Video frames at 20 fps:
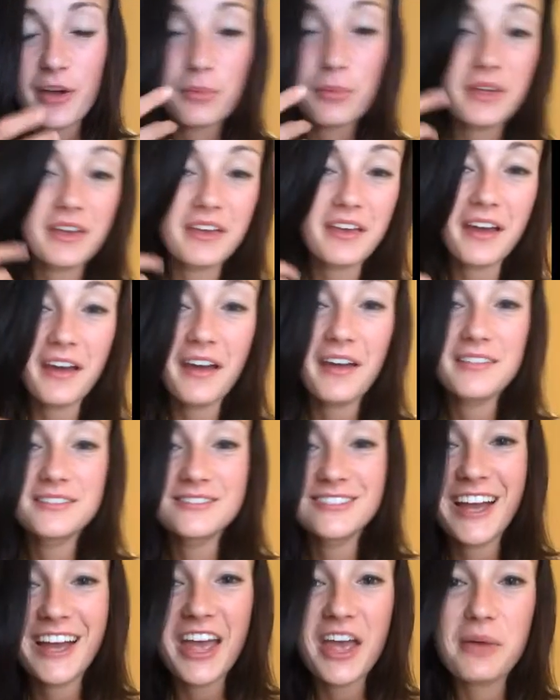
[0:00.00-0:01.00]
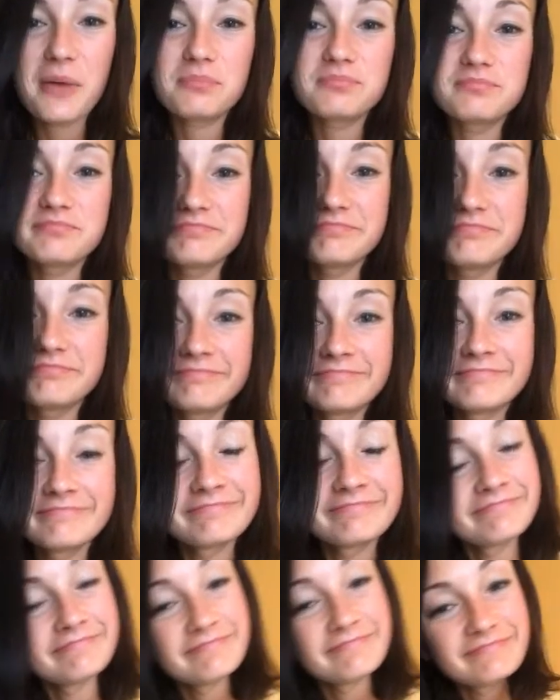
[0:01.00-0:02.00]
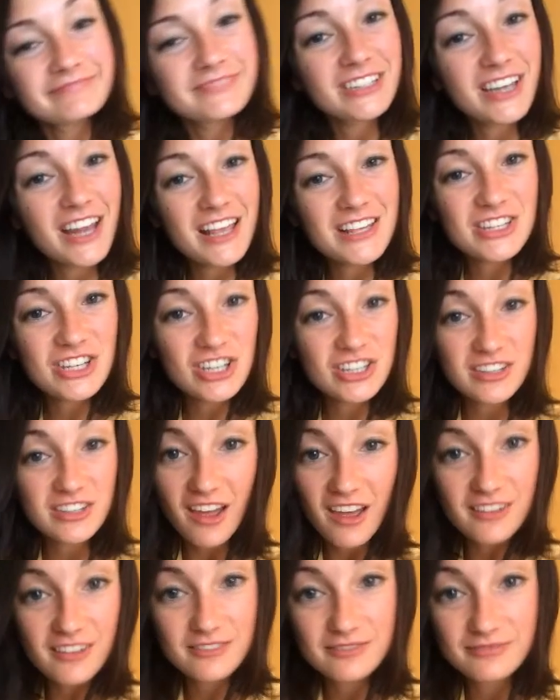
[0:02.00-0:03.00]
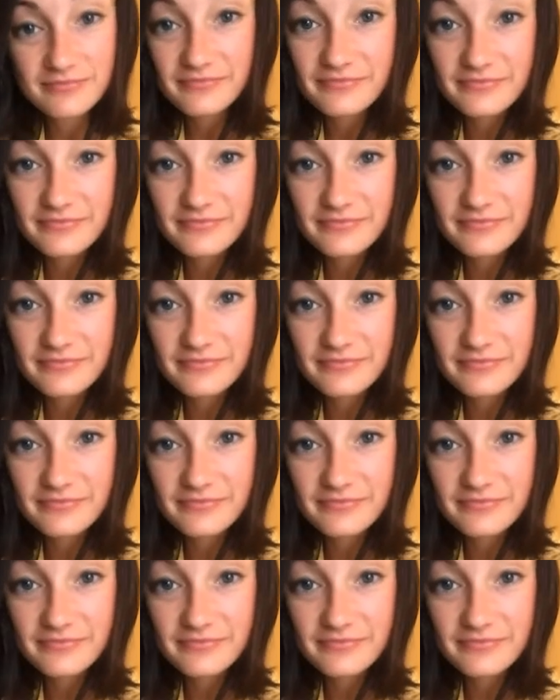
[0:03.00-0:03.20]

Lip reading: I'm like, I am. Today's a good day.